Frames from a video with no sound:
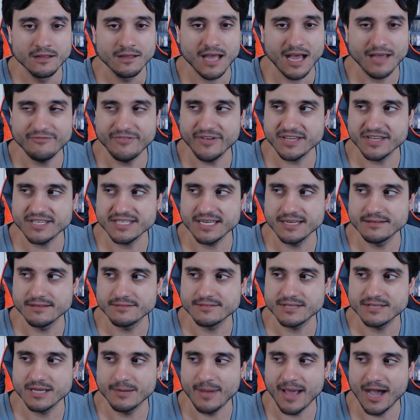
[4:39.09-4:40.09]
fixed it
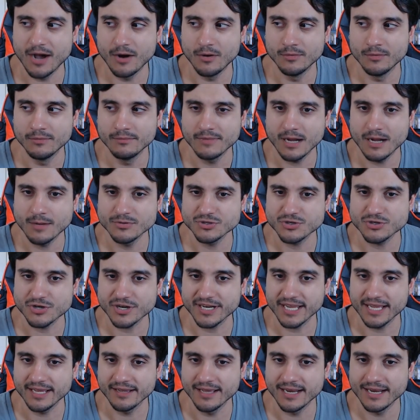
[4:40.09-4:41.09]
somehow. I was
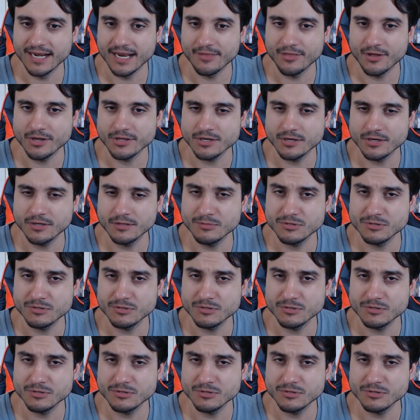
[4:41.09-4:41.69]
drinking and I thought, let me